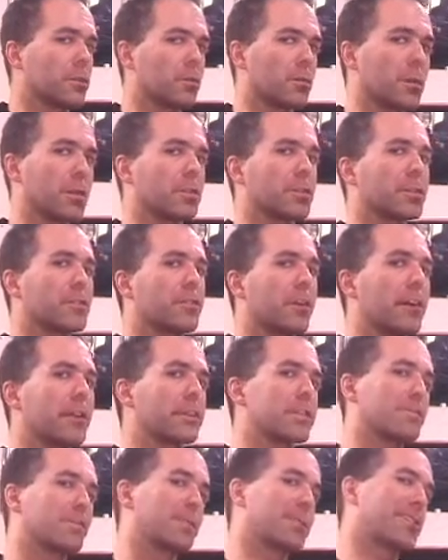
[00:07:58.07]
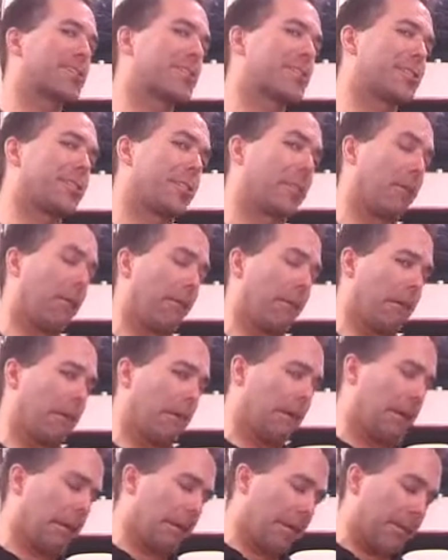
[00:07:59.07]
the world's greatest magician,
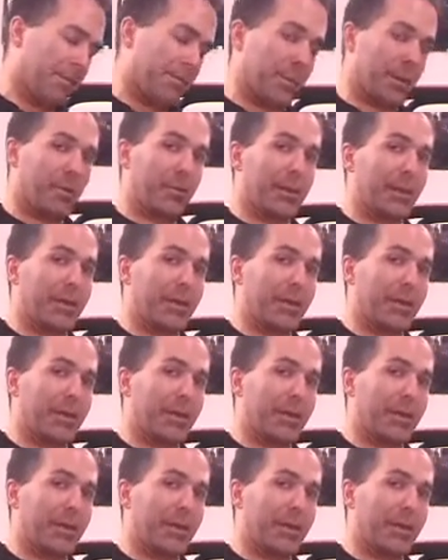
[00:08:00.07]
but